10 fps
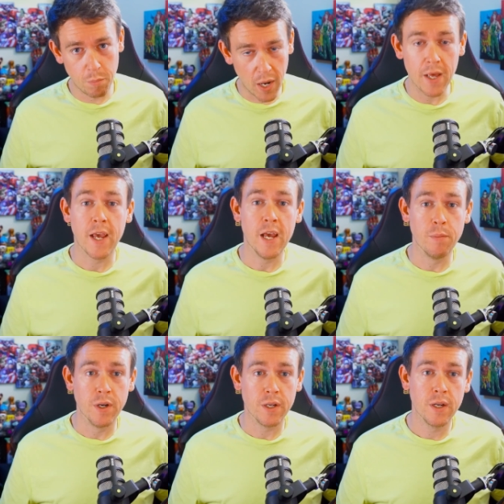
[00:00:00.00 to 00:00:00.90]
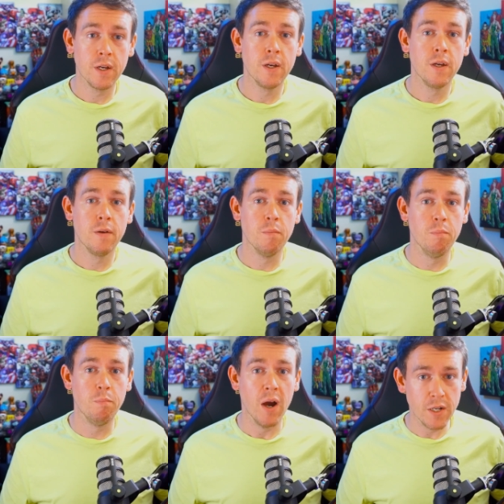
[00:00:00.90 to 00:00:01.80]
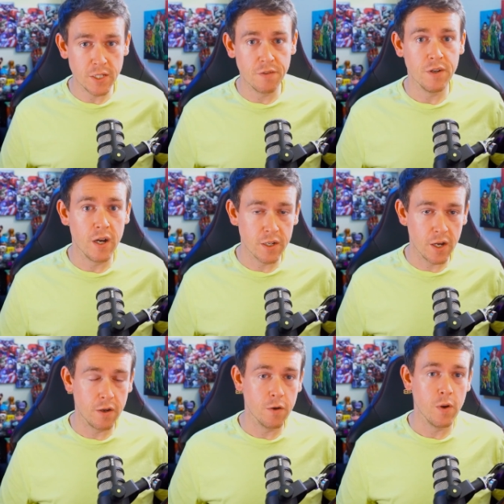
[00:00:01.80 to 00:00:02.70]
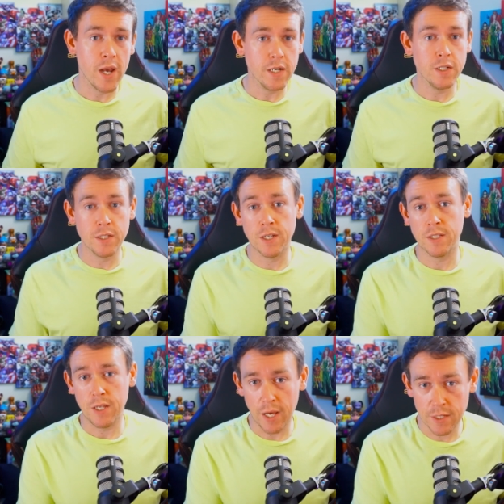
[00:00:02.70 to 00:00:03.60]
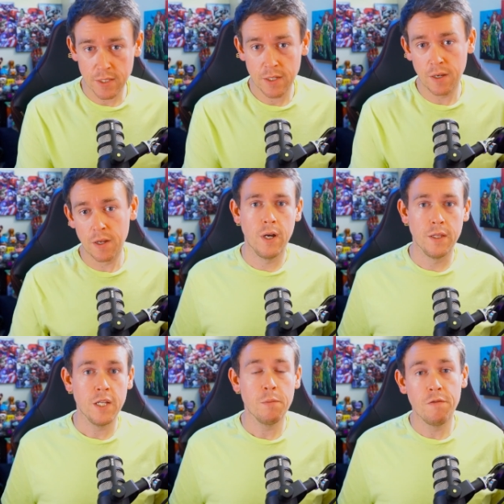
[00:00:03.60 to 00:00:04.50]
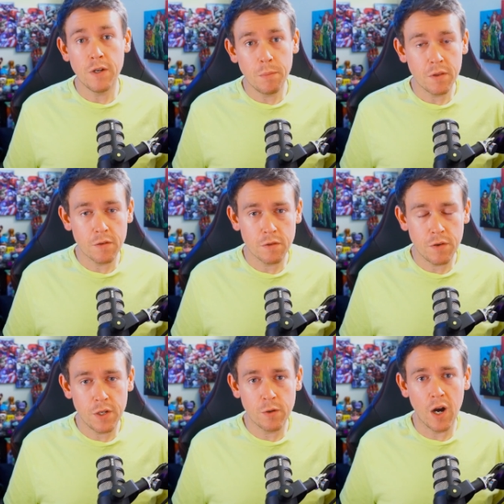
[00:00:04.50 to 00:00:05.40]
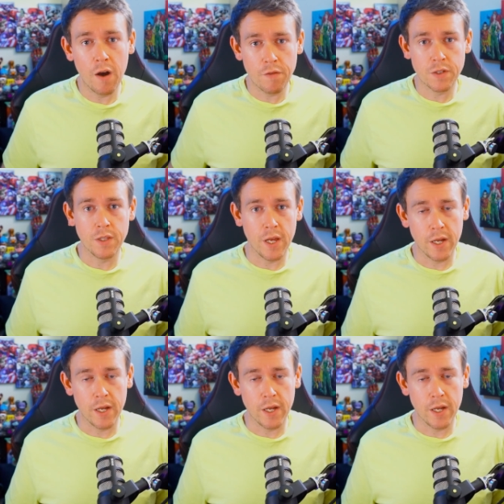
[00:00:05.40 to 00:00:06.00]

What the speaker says: buy a cam link. Buy yourself an Elgato HD60S. At the time of filming this video, obviously the